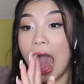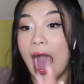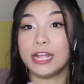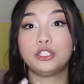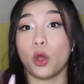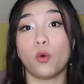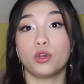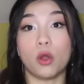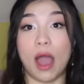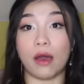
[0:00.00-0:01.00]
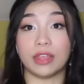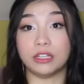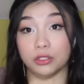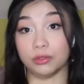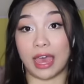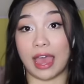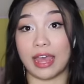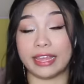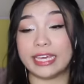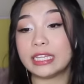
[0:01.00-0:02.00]
I don't know how they do that.
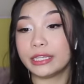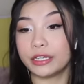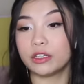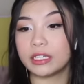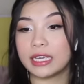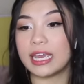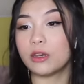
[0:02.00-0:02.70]
He literally,